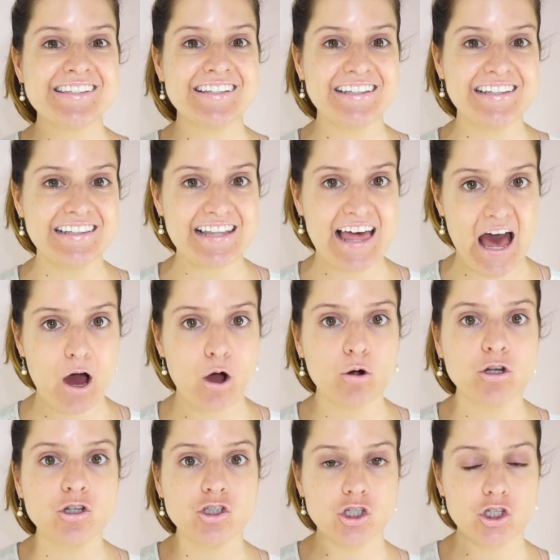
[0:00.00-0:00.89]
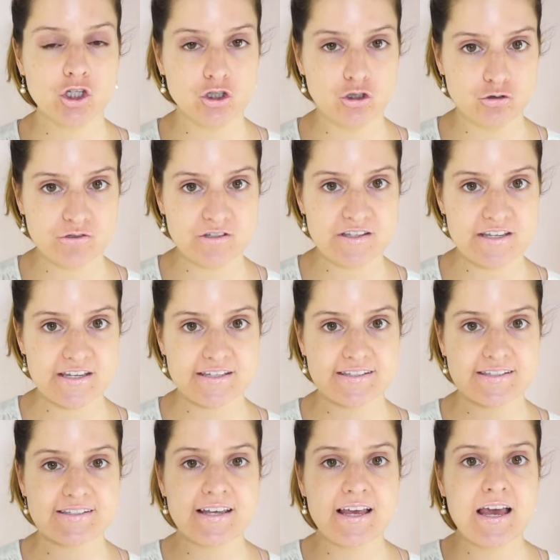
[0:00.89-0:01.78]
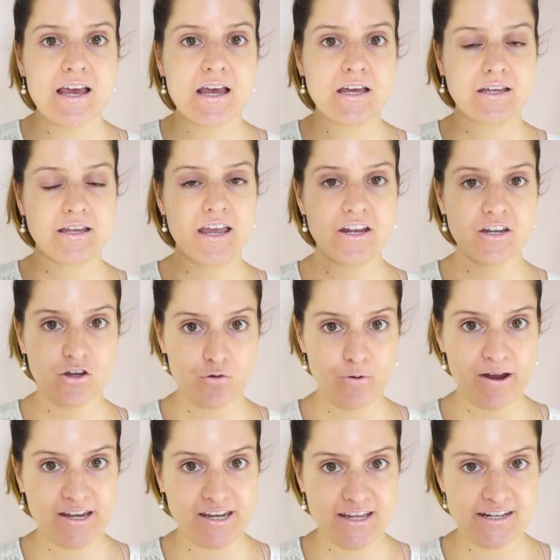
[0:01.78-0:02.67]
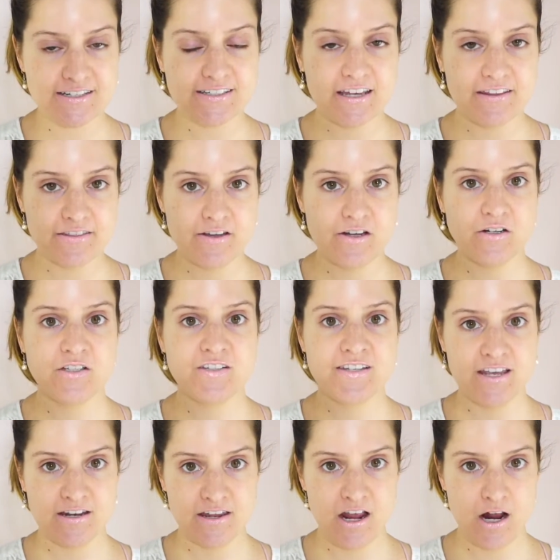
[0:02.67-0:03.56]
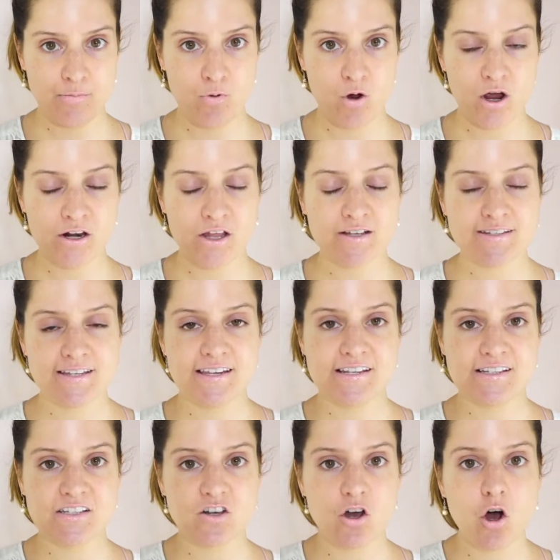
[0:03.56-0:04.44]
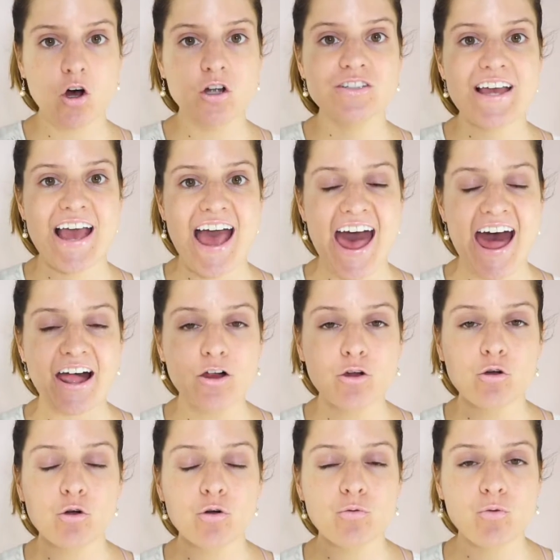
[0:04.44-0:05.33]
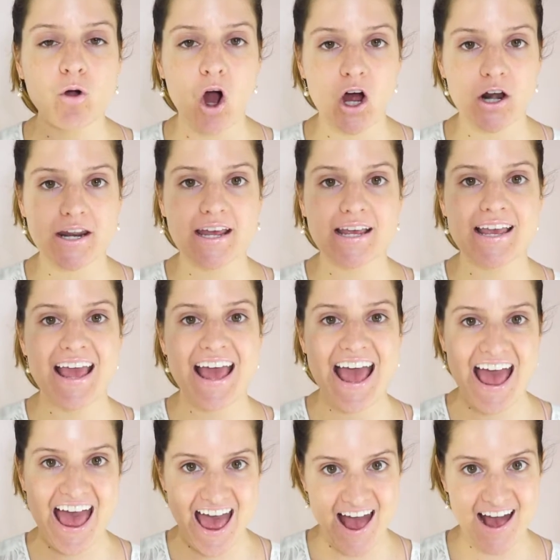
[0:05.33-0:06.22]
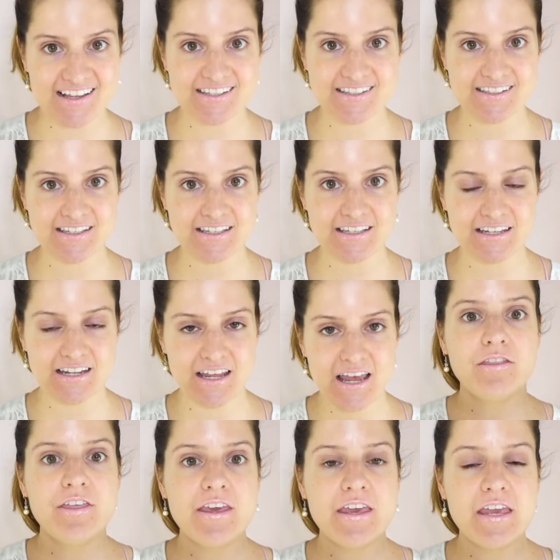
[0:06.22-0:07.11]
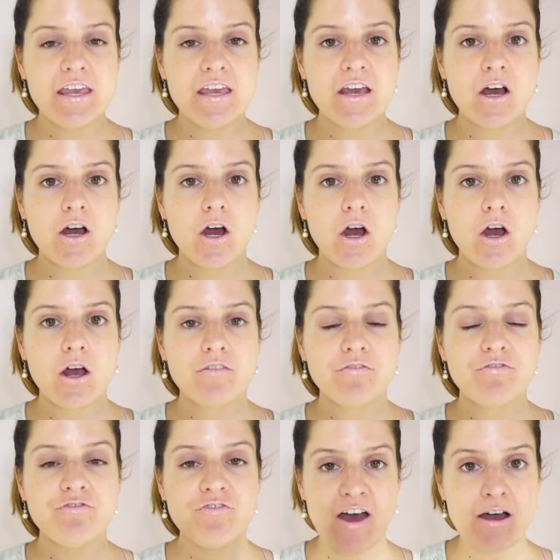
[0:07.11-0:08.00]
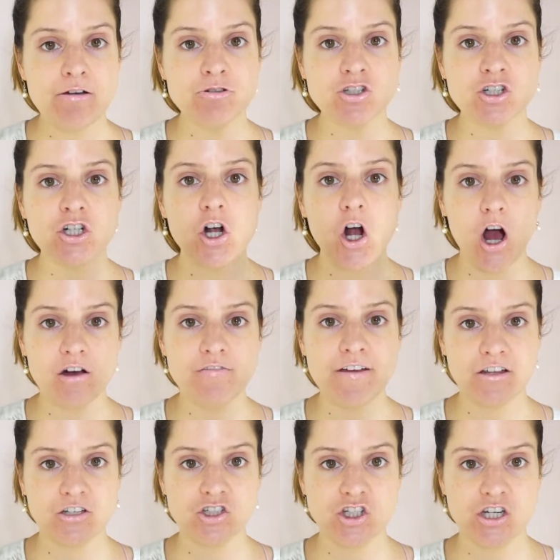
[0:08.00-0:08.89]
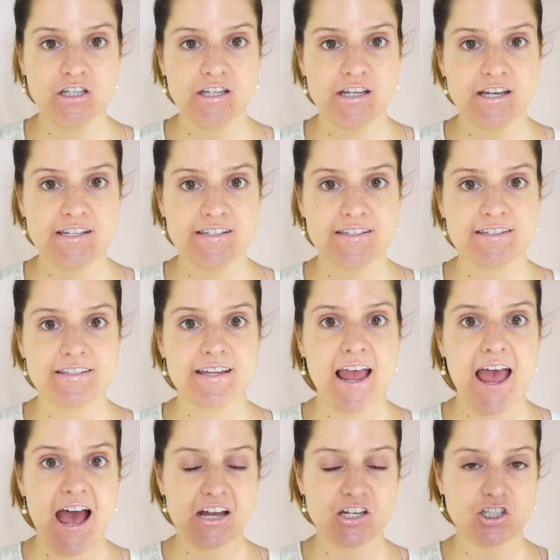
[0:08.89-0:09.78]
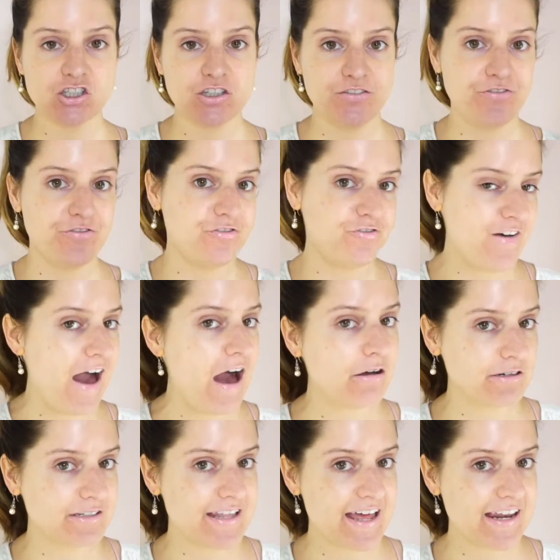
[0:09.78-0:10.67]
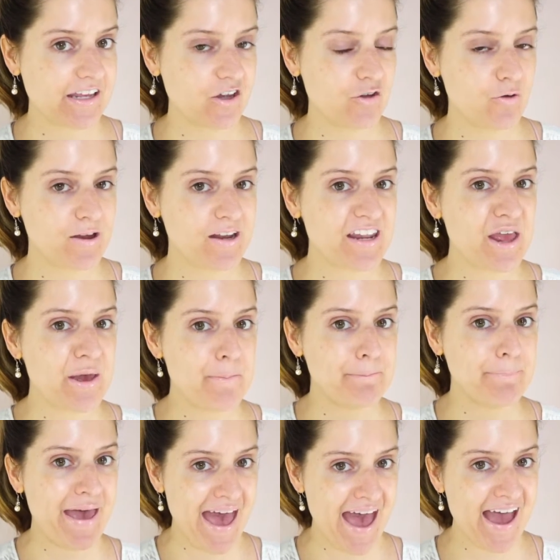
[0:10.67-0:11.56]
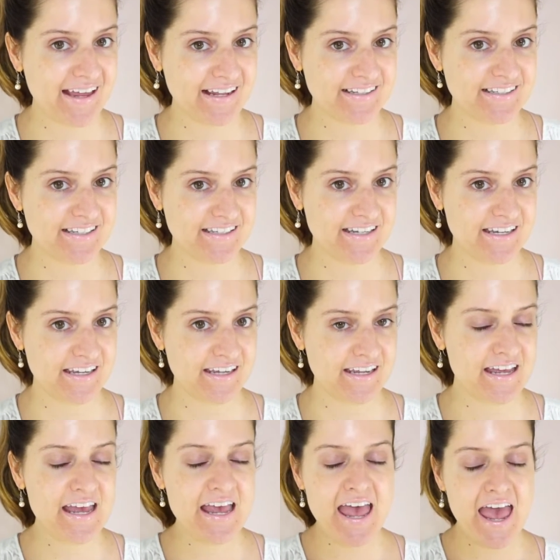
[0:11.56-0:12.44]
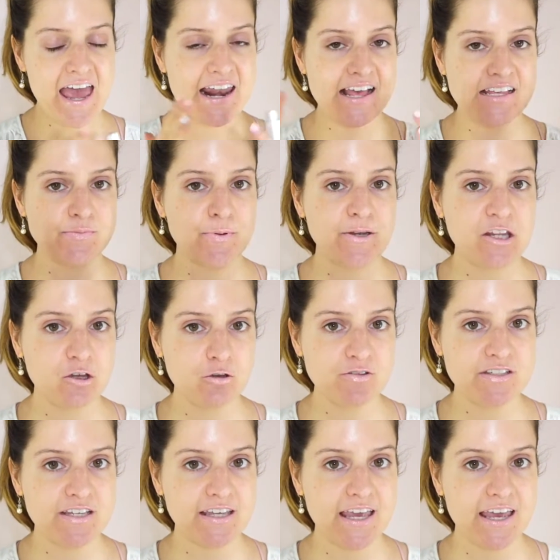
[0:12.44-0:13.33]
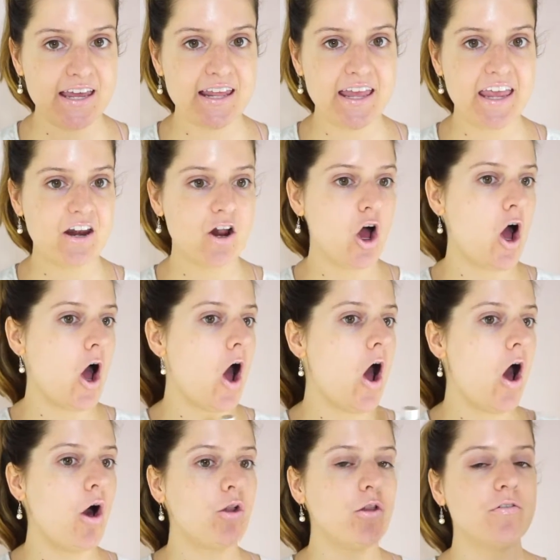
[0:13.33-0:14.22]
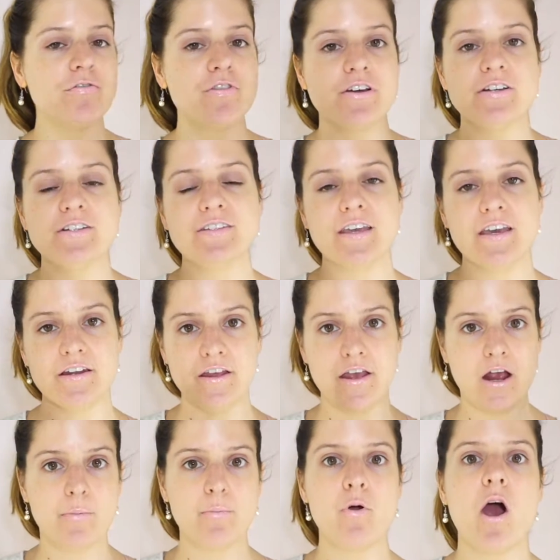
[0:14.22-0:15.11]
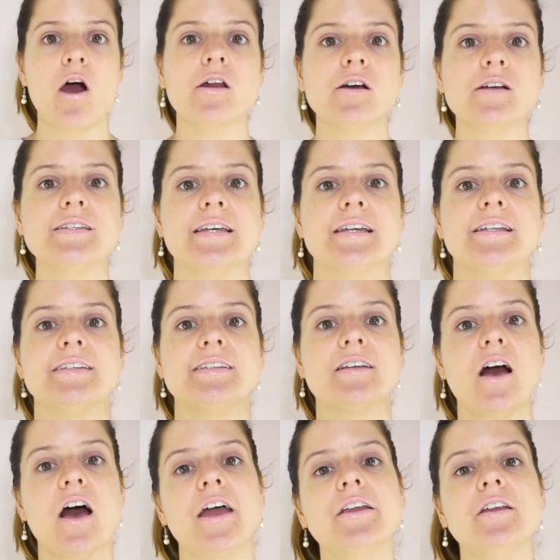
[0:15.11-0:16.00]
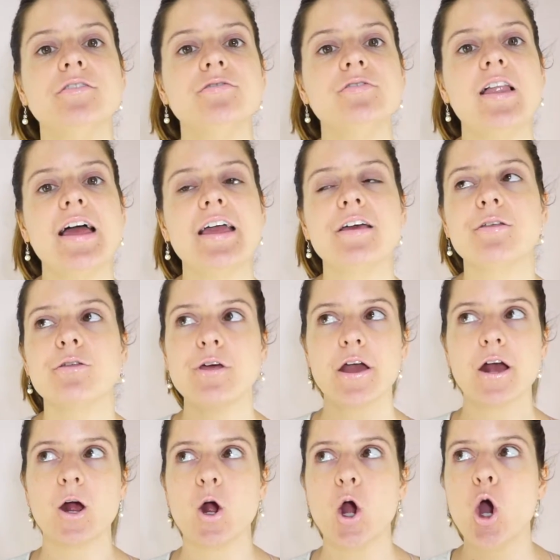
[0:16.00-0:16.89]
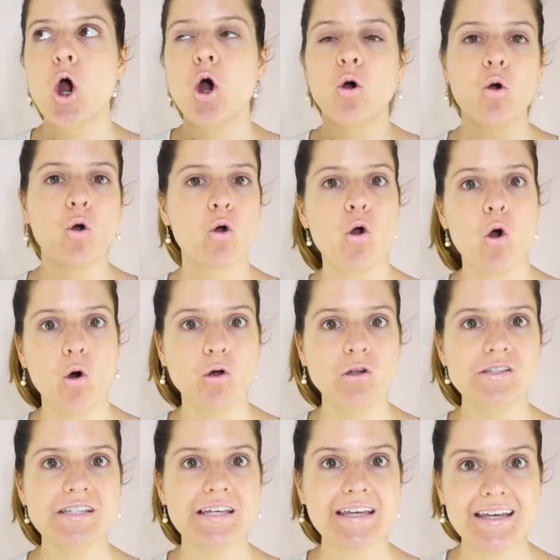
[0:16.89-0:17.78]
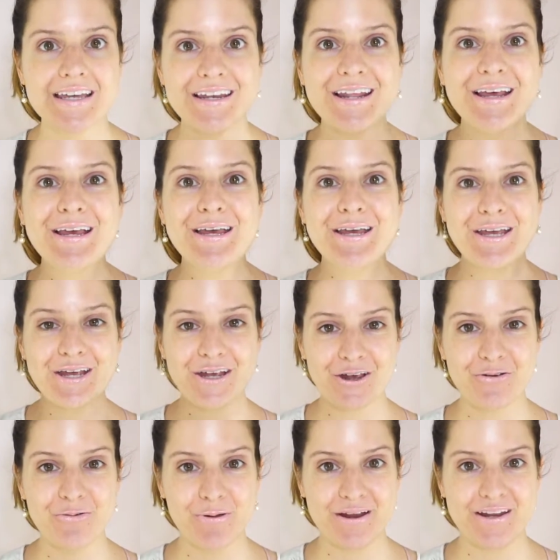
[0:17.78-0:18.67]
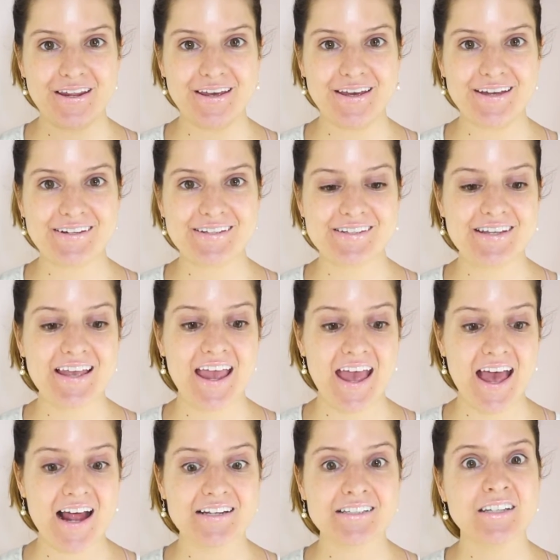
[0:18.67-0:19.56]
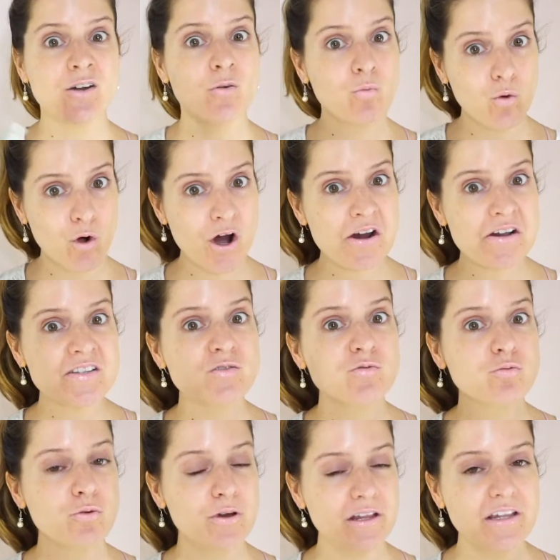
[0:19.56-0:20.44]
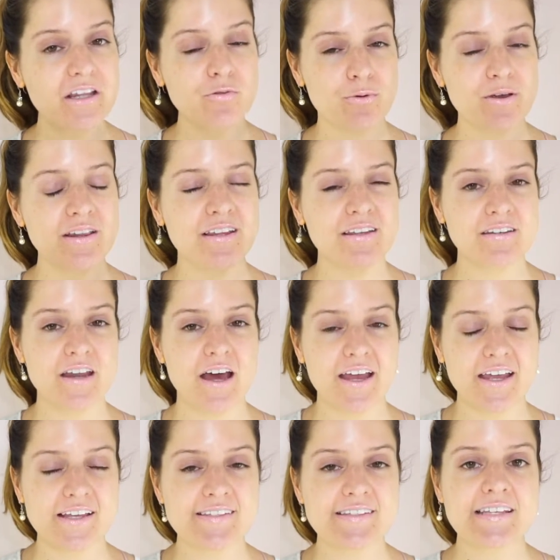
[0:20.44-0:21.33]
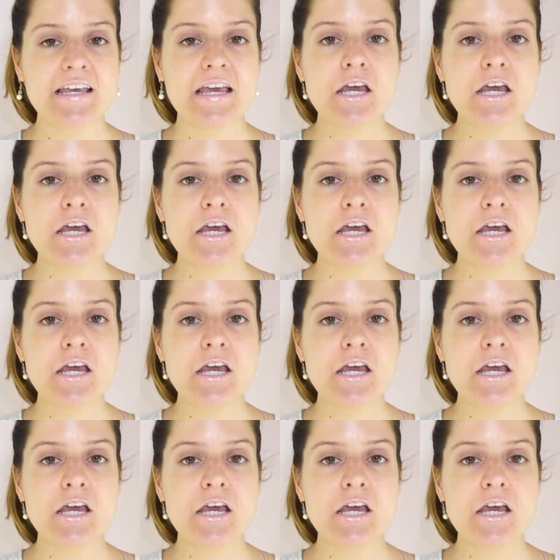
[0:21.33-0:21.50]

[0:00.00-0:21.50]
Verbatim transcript: is allowed to use this ingredient in their skincare products, and it's called alguronic acid. The founder of Algenist actually found that ingredient, patented it, and has been using it in all of their skincare products. And it's kind of like their golden ingredient. And it works really, really nice.